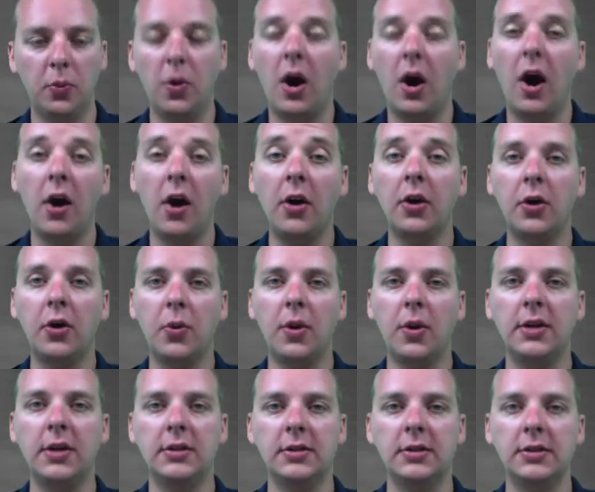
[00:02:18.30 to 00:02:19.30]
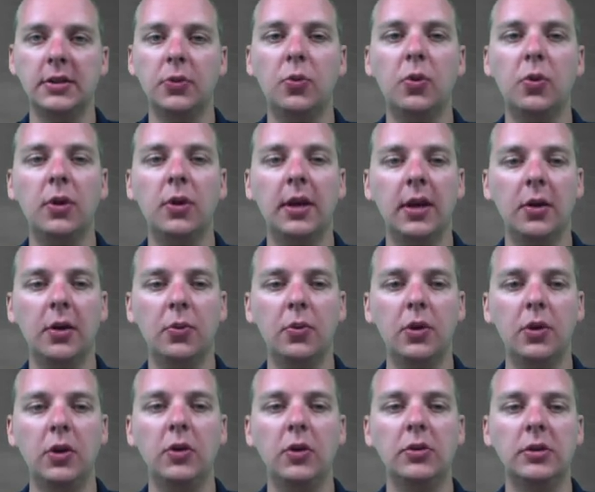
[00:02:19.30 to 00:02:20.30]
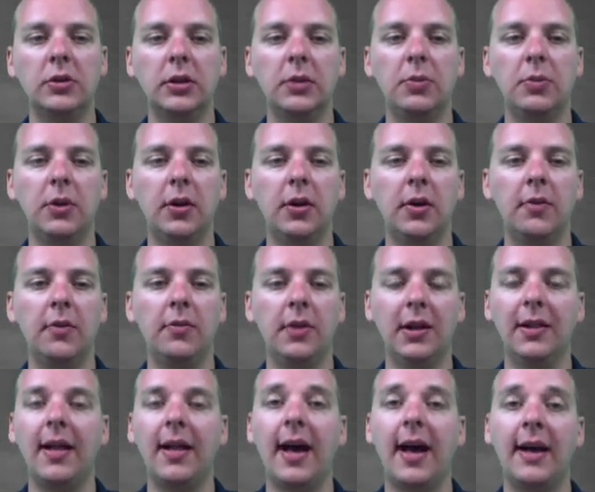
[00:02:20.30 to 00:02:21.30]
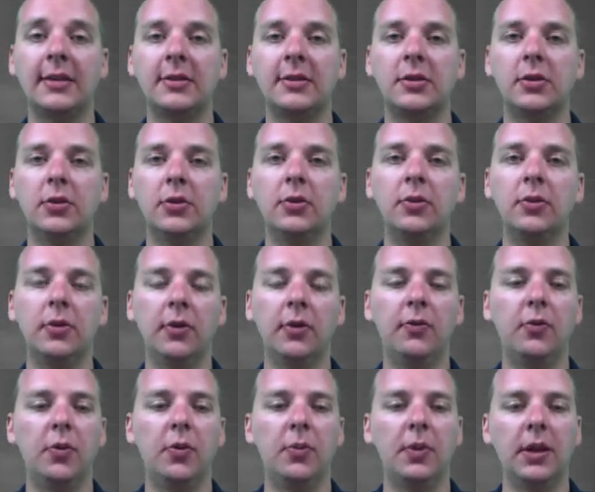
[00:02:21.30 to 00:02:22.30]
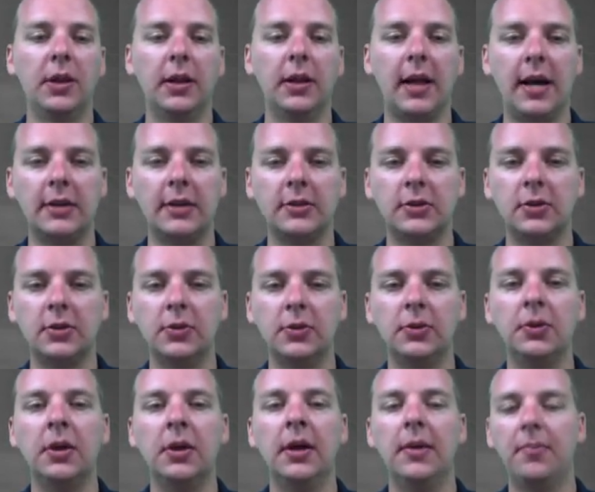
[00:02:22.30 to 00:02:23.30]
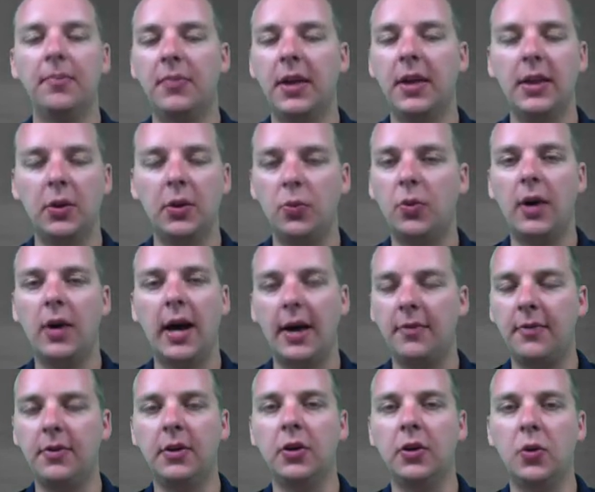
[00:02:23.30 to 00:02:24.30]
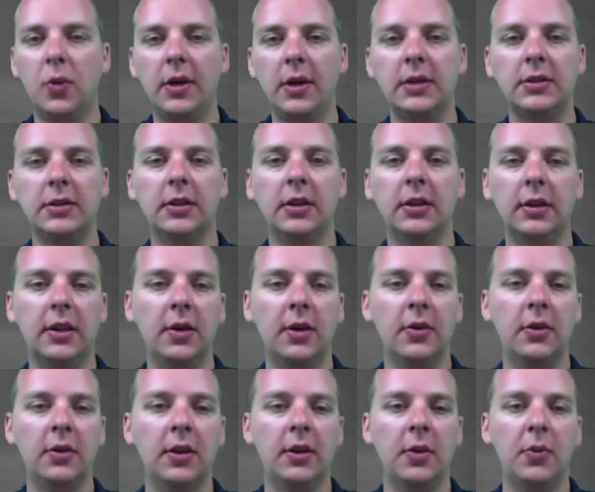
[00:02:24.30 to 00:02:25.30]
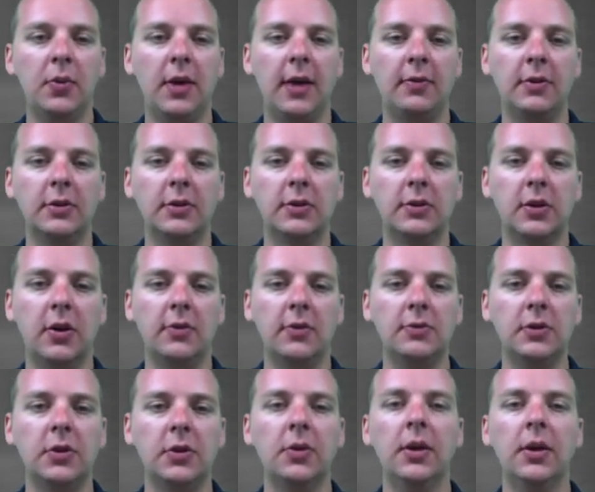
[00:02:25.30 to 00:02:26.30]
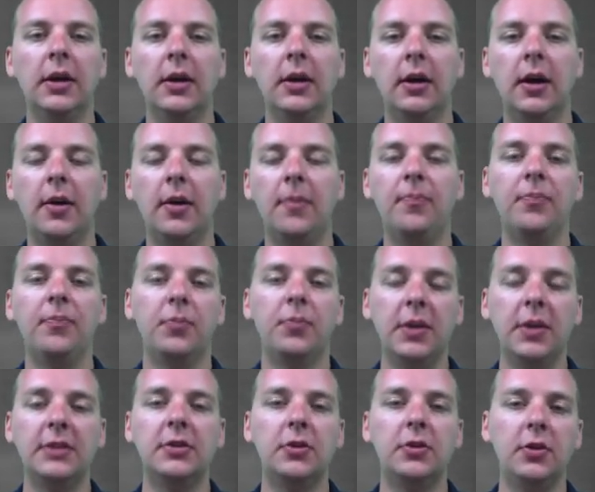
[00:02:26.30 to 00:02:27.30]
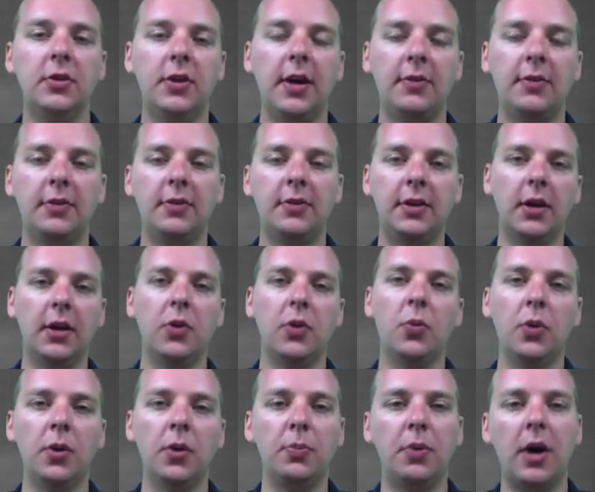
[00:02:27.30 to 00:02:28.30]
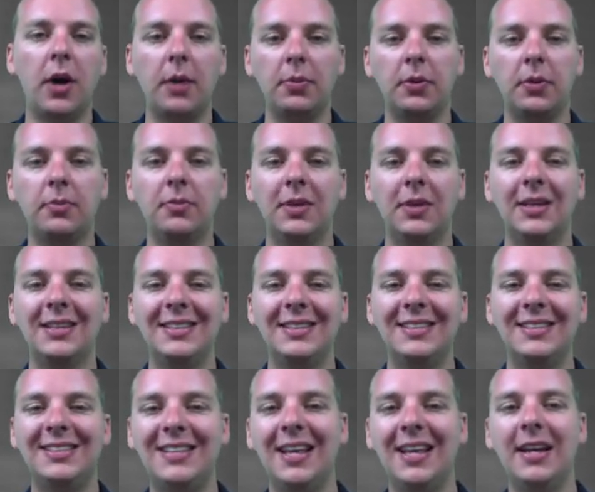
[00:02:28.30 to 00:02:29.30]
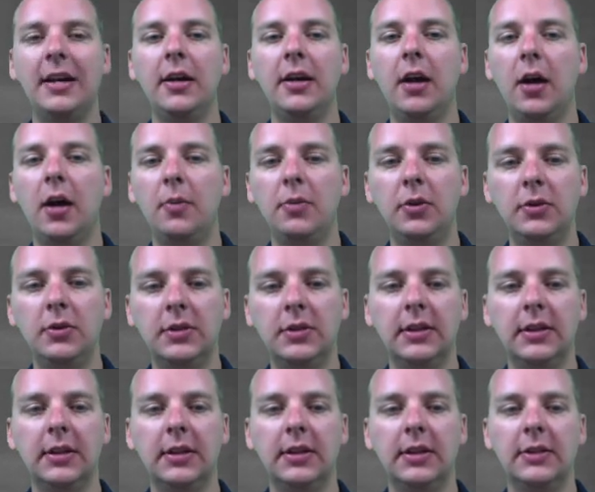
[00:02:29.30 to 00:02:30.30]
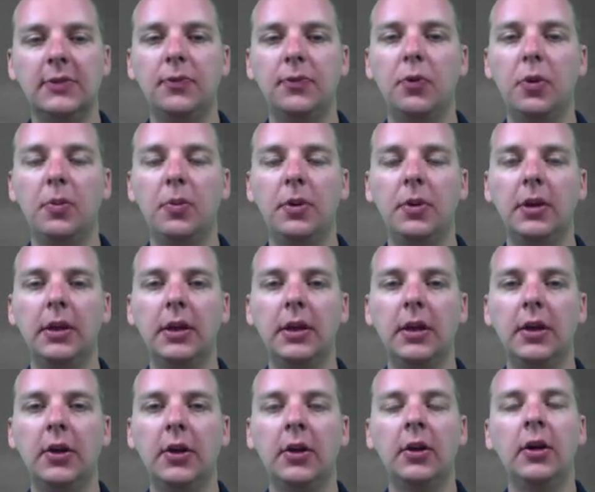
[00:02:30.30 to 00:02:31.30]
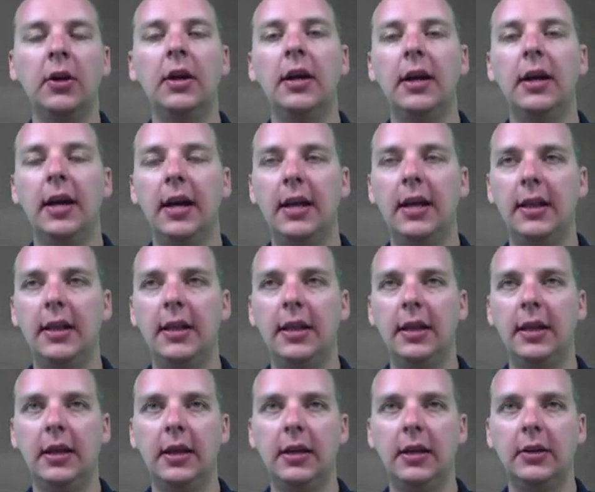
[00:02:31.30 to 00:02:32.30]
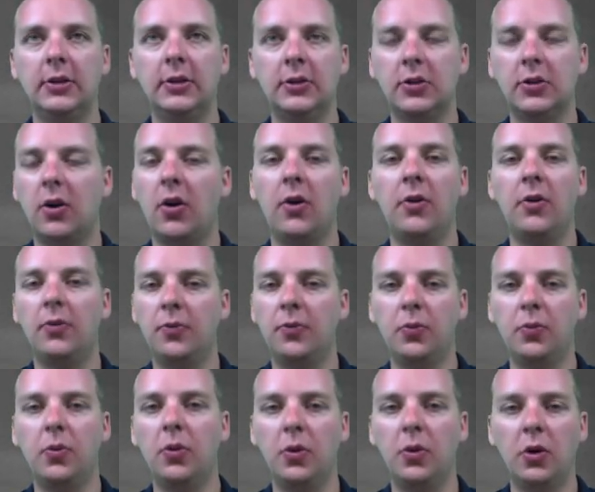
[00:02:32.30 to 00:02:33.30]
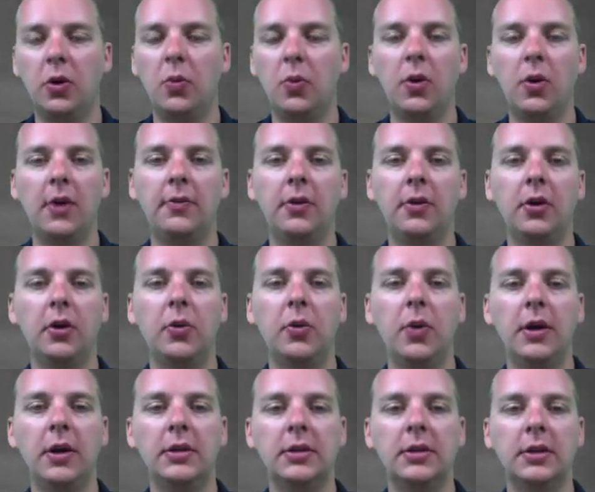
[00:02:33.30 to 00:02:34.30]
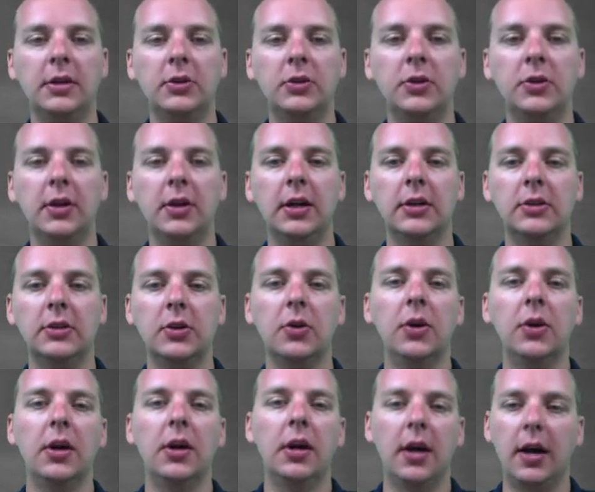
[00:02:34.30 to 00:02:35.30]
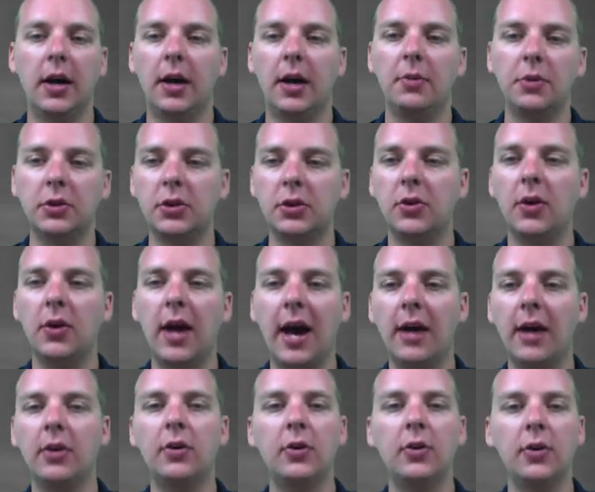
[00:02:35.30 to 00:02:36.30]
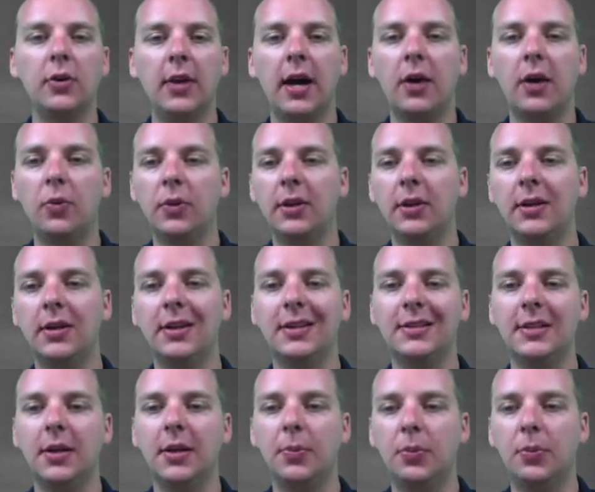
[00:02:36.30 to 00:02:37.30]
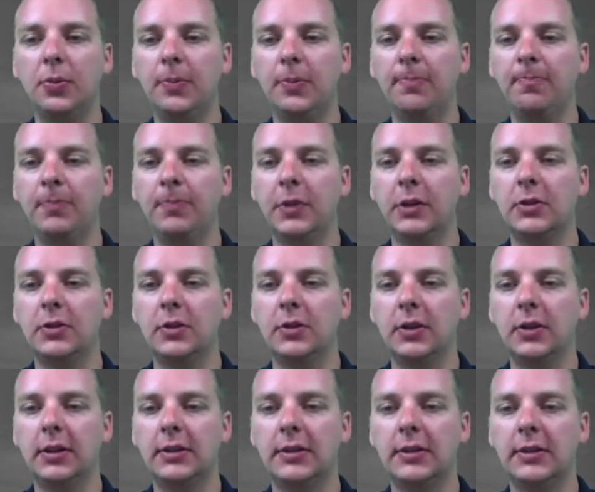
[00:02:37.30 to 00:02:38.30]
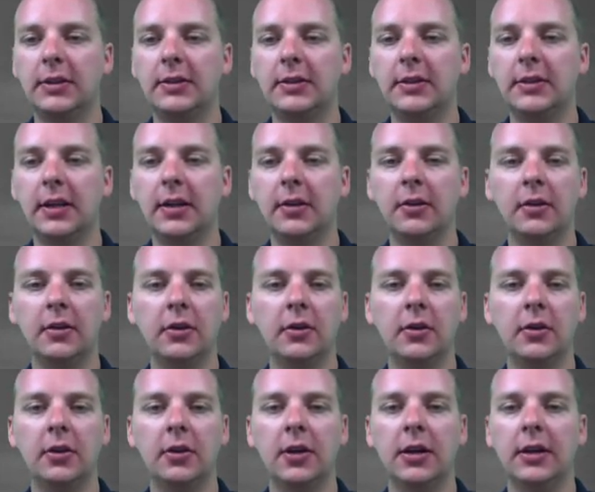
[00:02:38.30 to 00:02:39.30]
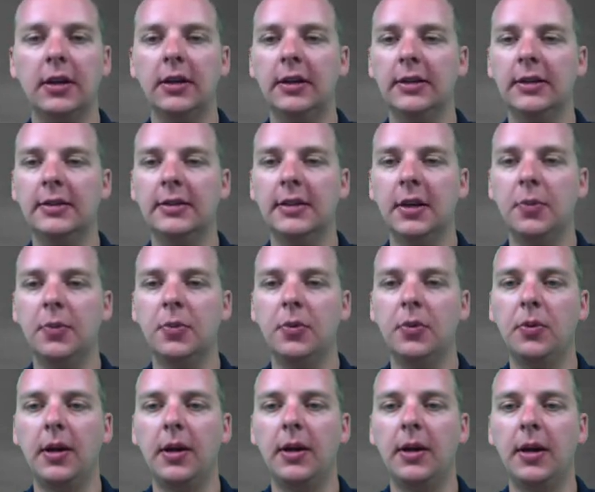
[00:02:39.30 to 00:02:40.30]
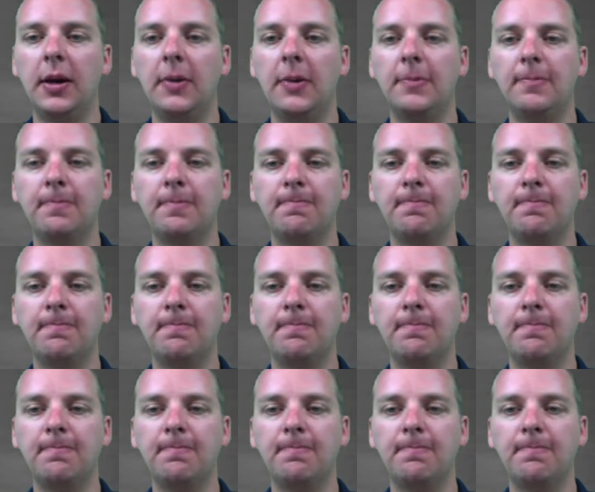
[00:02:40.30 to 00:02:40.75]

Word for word: our equations that we'll get will usually be of the last two, the form of the last two, and then we'll have an equation that, that we have to solve. So um, basically you have to take a word problem, set it up using this formula here, and then solve you know whatever equation that you get. So uh, I'm going to show you how to do that with an example. So let's let's take a, a look at an example right now.